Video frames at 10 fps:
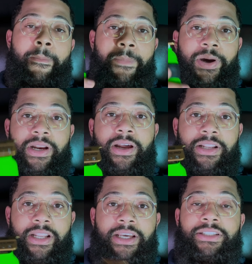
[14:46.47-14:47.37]
put it
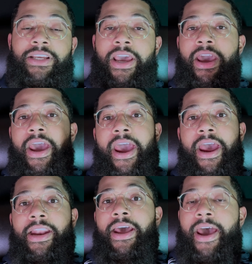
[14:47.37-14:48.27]
on this,
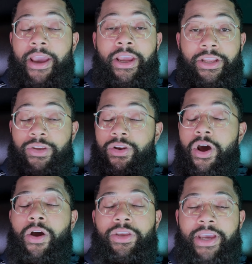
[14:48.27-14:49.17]
and
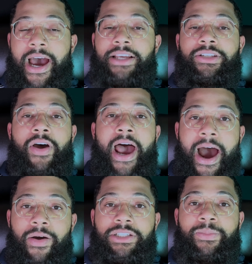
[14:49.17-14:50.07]
you guys know
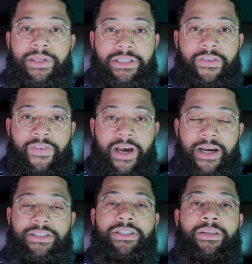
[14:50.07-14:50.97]
how expensive
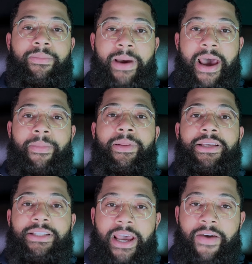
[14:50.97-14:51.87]
custom
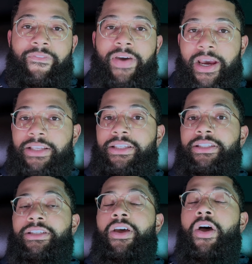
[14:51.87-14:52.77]
BABYLISS
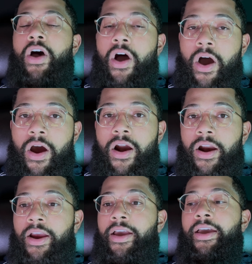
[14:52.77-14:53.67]
FXs
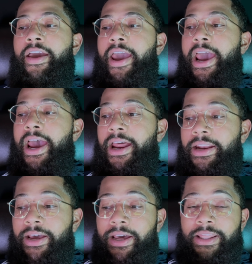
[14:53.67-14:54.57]
are,
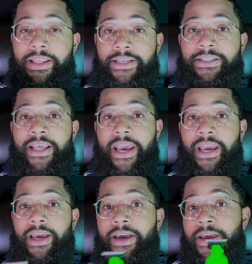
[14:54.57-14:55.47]
and this
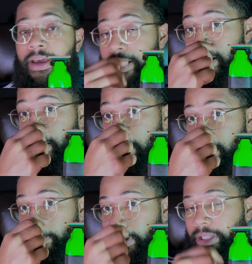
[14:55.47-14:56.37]
thing
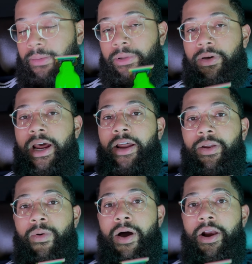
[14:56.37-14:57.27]
completely blew it out of the
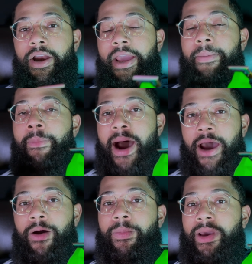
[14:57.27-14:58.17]
water, in my
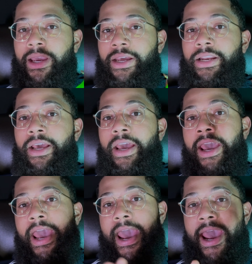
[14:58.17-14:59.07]
opinion,
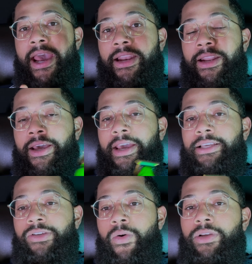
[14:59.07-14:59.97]
and
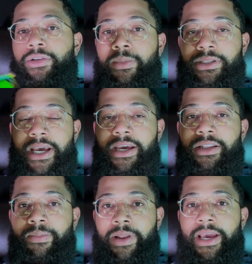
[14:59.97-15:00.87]
is going to be taking
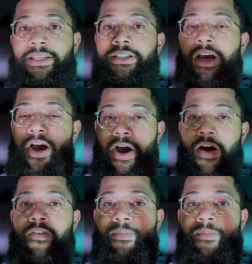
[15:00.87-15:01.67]
the place of